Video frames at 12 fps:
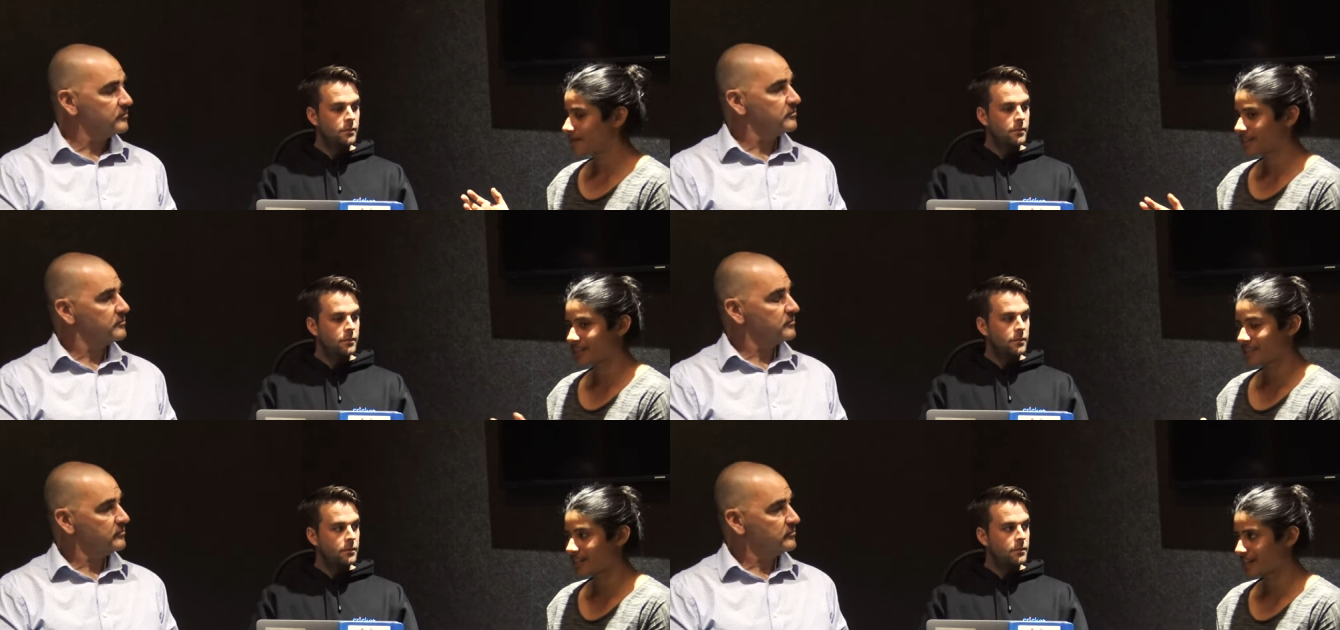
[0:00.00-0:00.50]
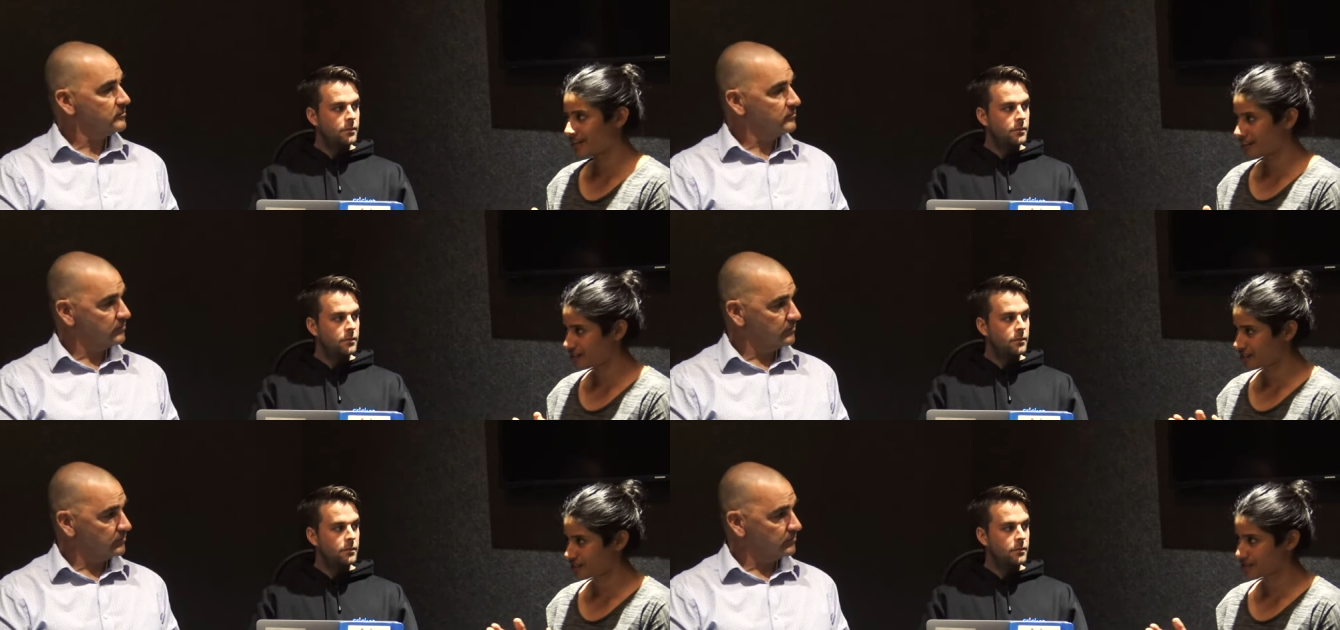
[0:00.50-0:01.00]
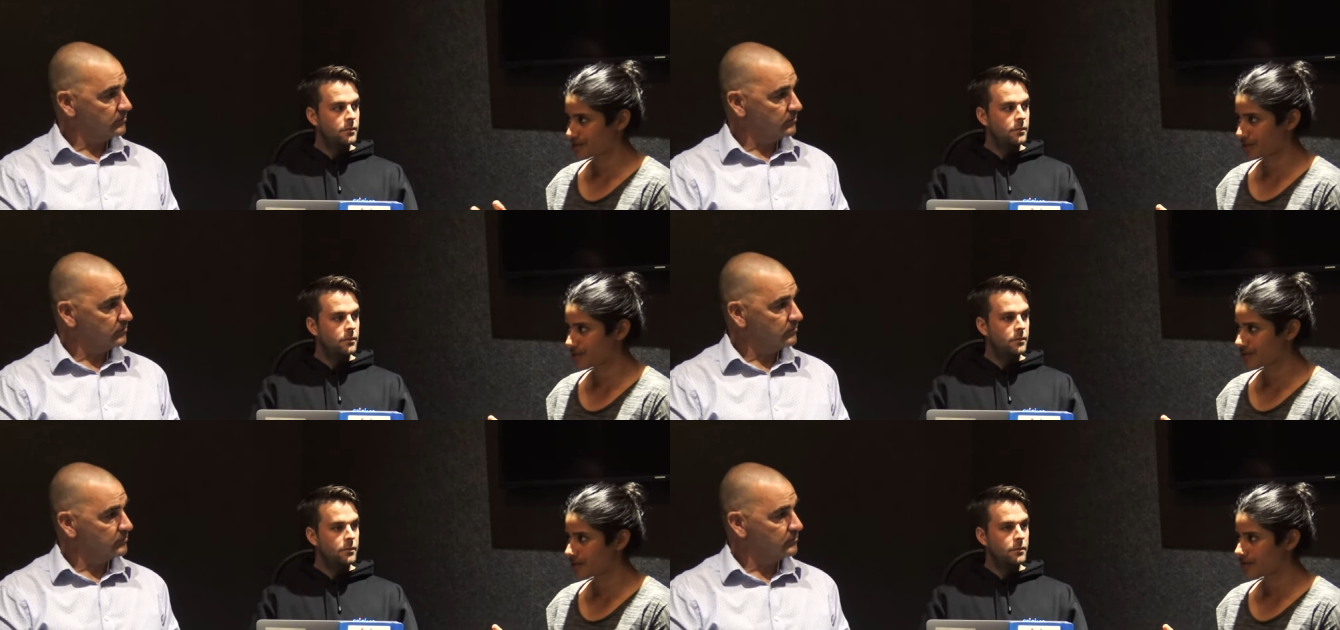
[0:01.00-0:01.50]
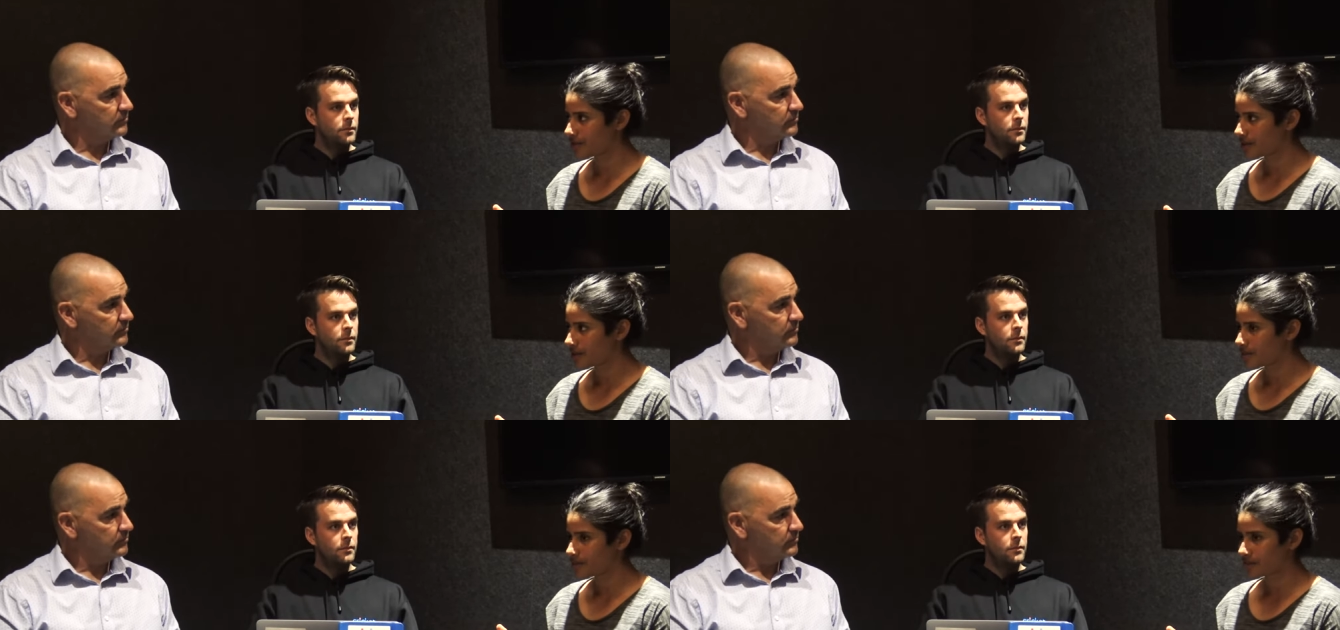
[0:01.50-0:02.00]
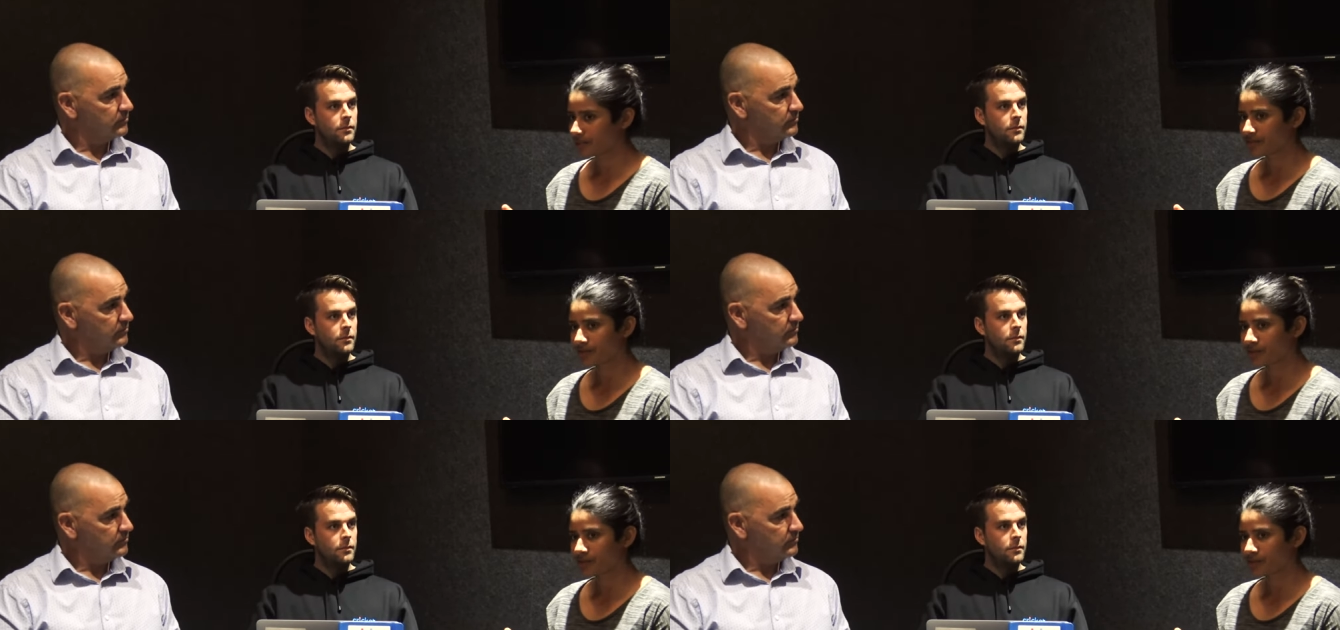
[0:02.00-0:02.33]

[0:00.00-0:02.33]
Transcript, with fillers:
Speaker 1: Unless here, she's explosive. But Beth